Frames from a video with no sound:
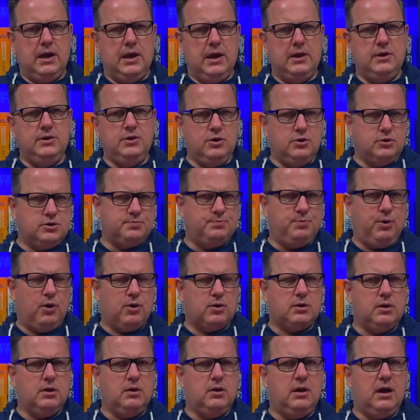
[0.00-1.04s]
A news
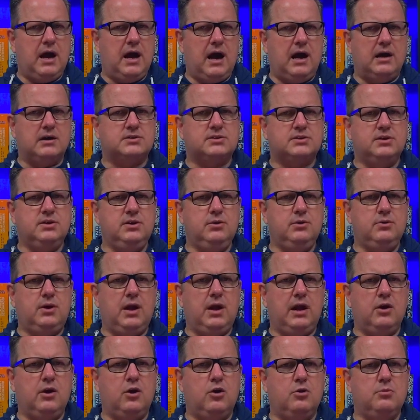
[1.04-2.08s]
portal asked the
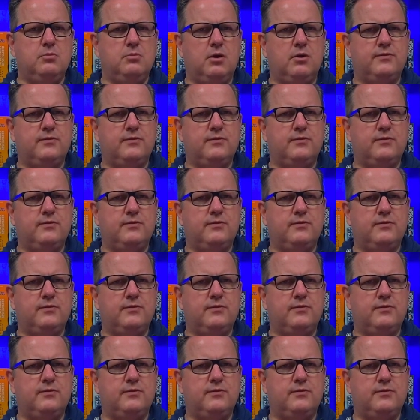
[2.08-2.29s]
UK Home